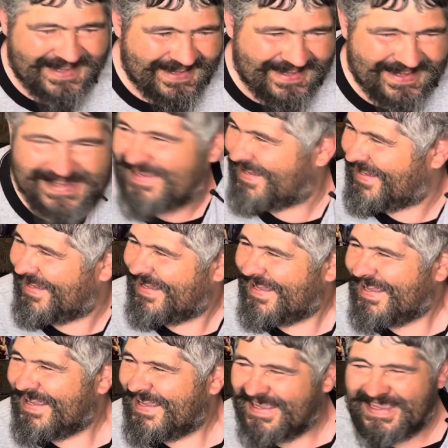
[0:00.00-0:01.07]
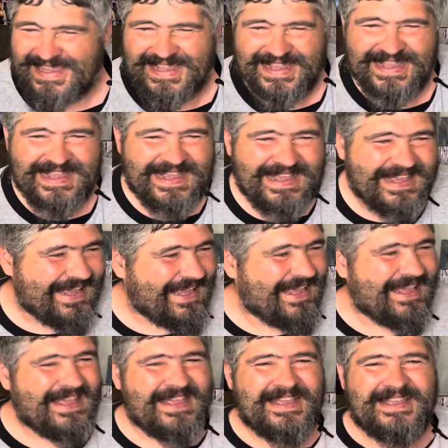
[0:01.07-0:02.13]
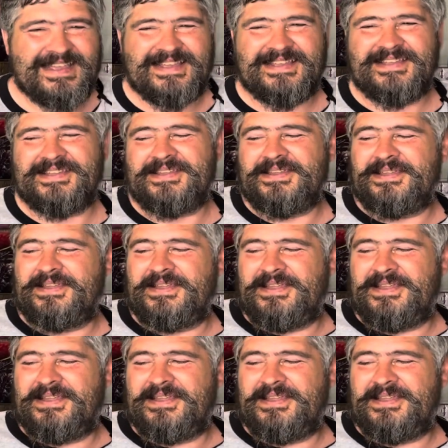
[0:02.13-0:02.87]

He would have been fine with it, which is good. I mean,